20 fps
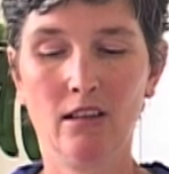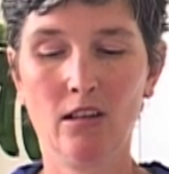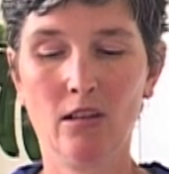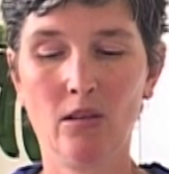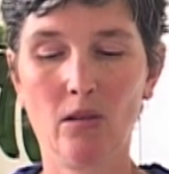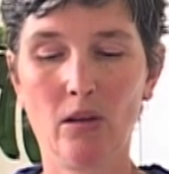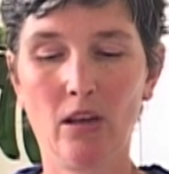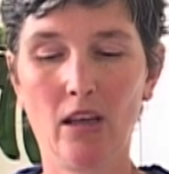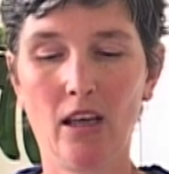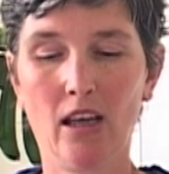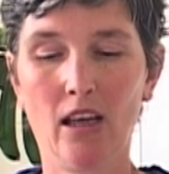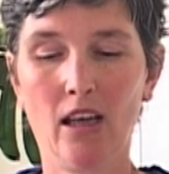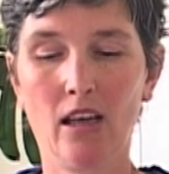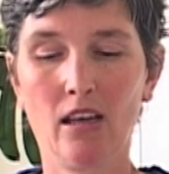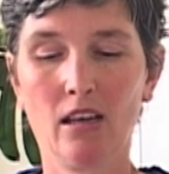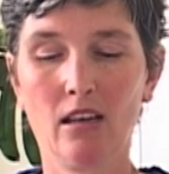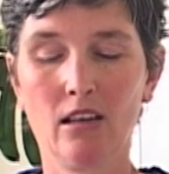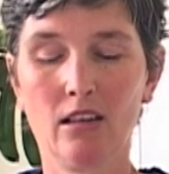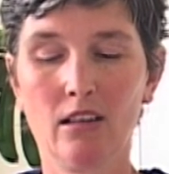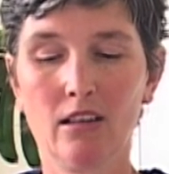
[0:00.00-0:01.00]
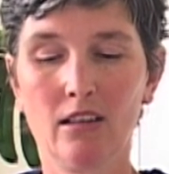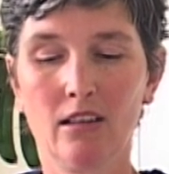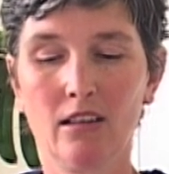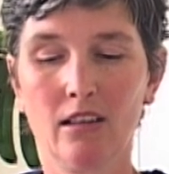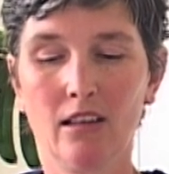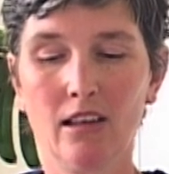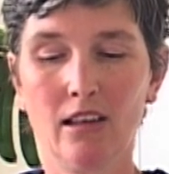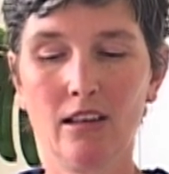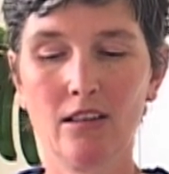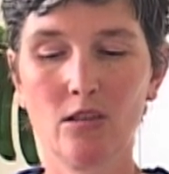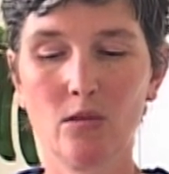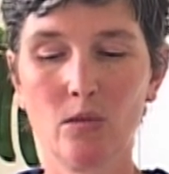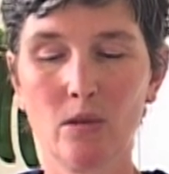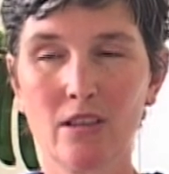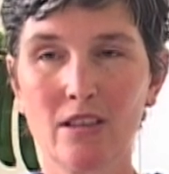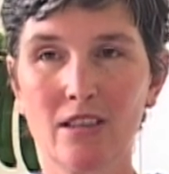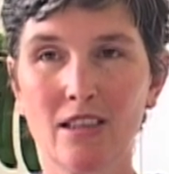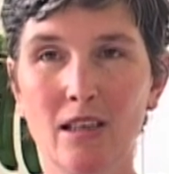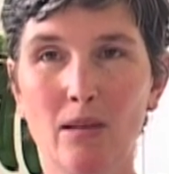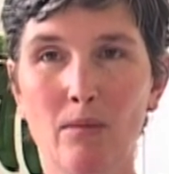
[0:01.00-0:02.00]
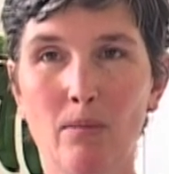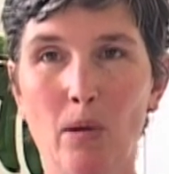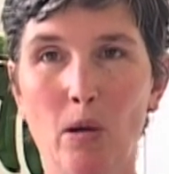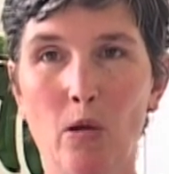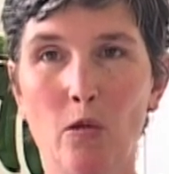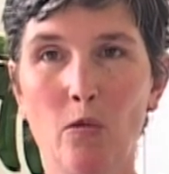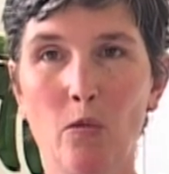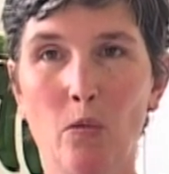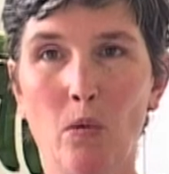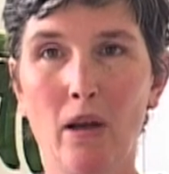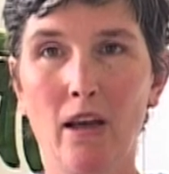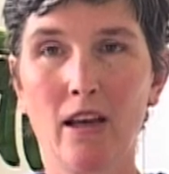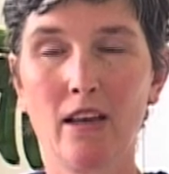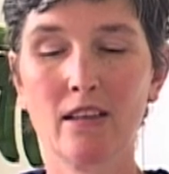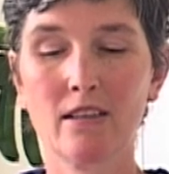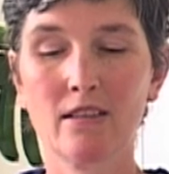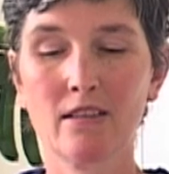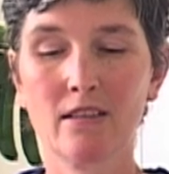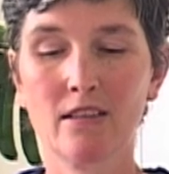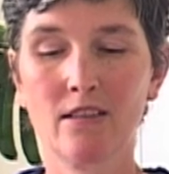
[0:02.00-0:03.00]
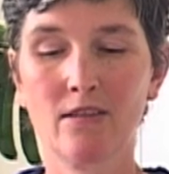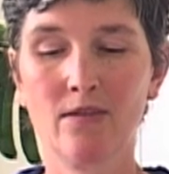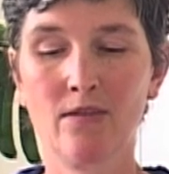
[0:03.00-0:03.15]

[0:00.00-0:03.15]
Okay, and twisting both ways.